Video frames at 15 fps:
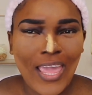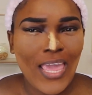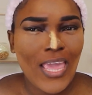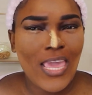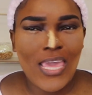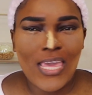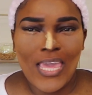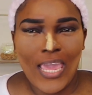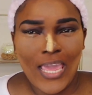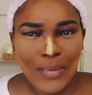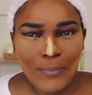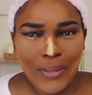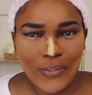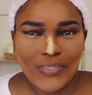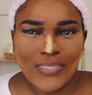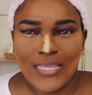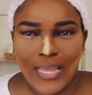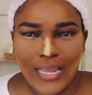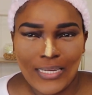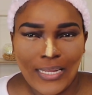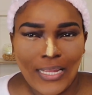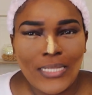he came
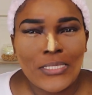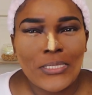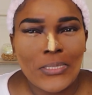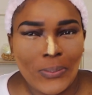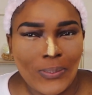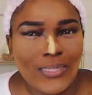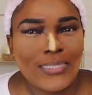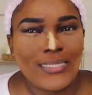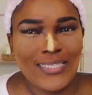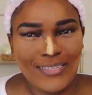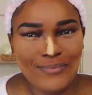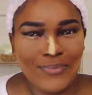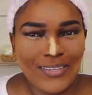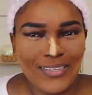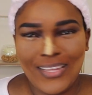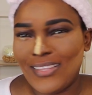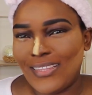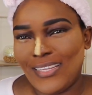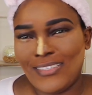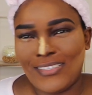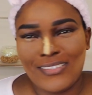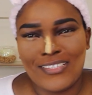outside and saw the seatbelt and
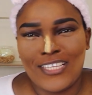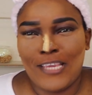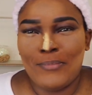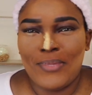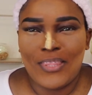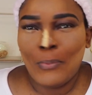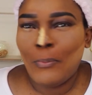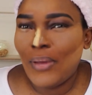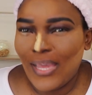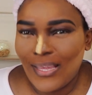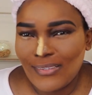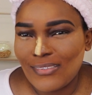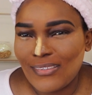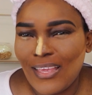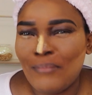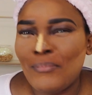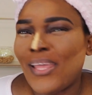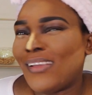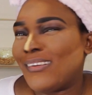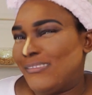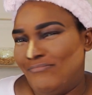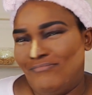then just gave me the pass. I'm
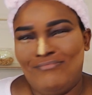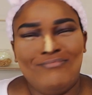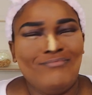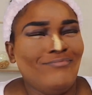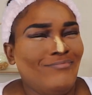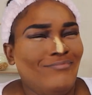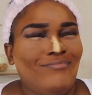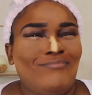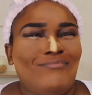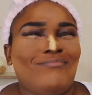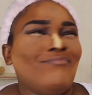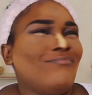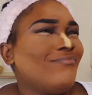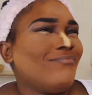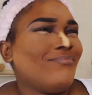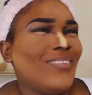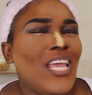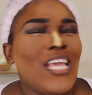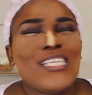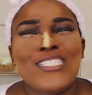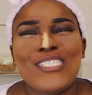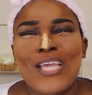like,
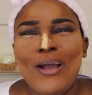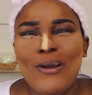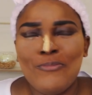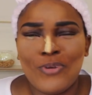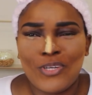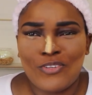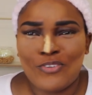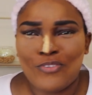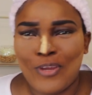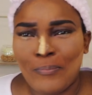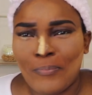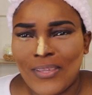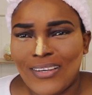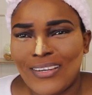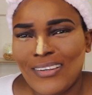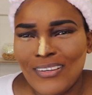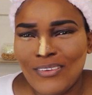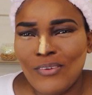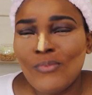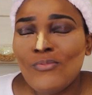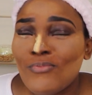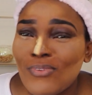y'all were tripping.
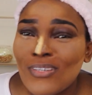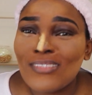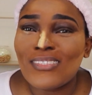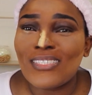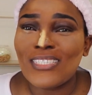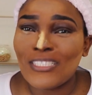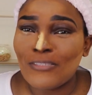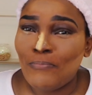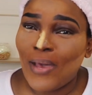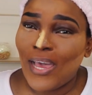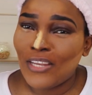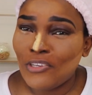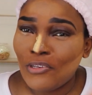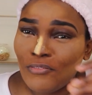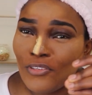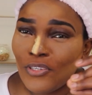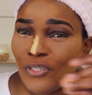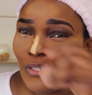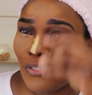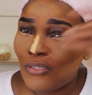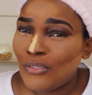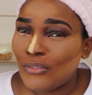Was this part of
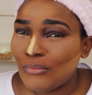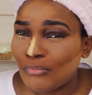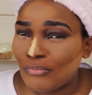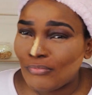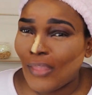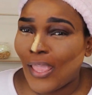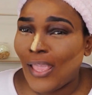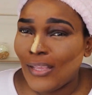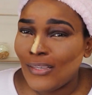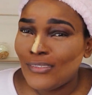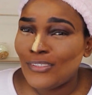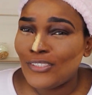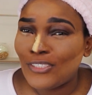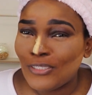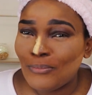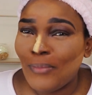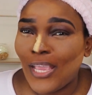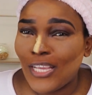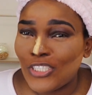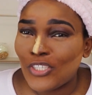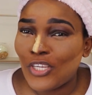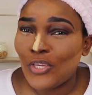your thing to
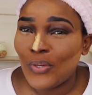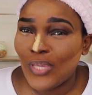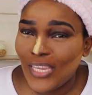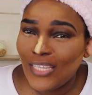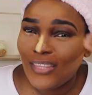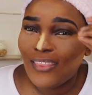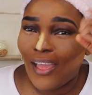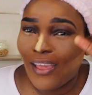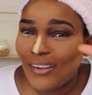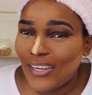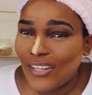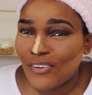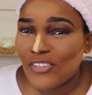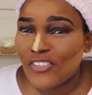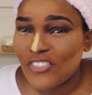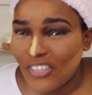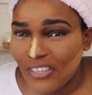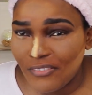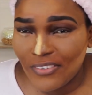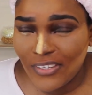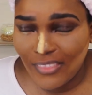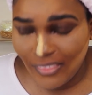make sure you hit that little
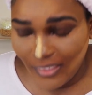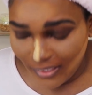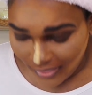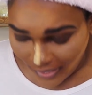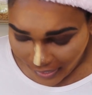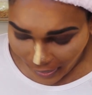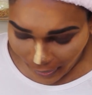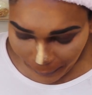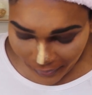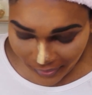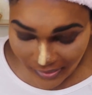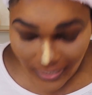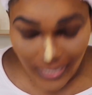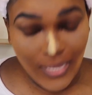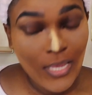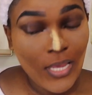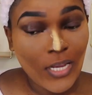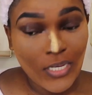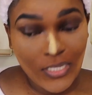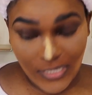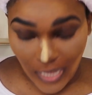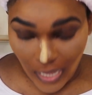server thing that happens?
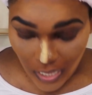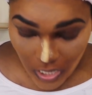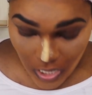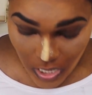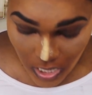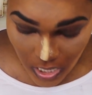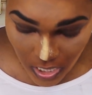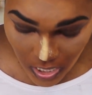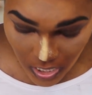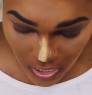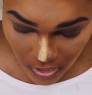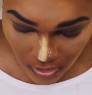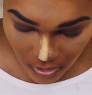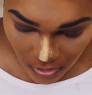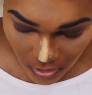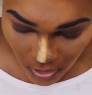Because I heard